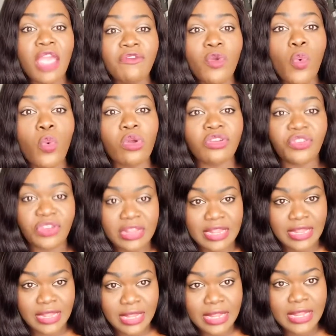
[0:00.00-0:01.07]
you watched
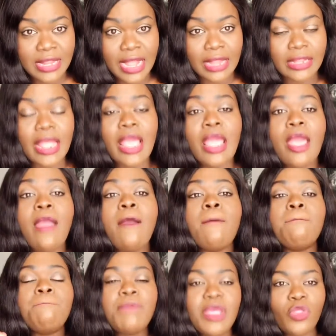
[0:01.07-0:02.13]
a scene that
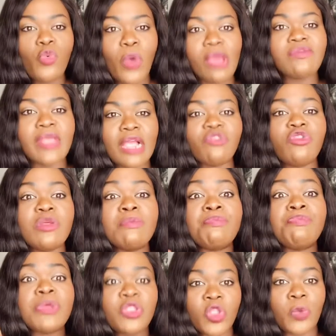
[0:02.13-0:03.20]
midwife actually
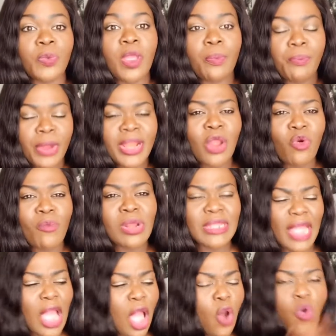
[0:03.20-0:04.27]
beat up a pregnant woman?
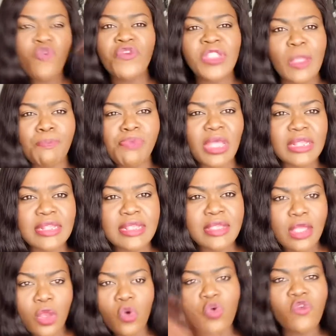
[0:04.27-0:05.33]
Over the
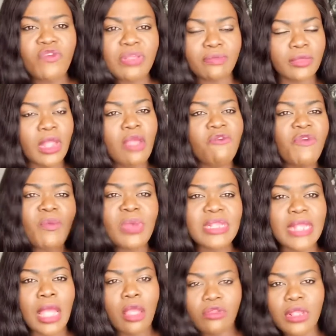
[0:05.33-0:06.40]
PAC, over,
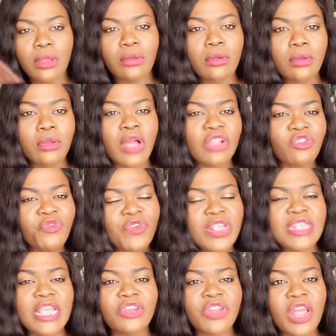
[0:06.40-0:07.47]
can't you feel
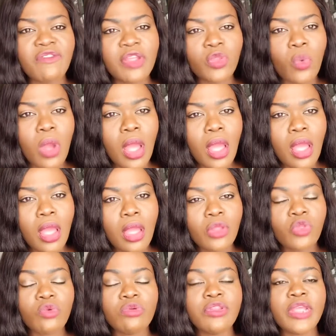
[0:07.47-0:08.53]
this? It's time to her.
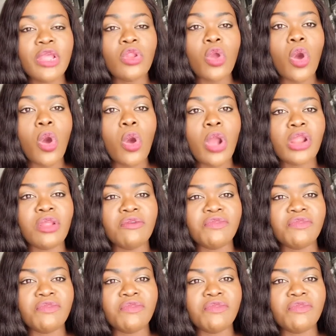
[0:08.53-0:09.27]
They will tell you all kinds of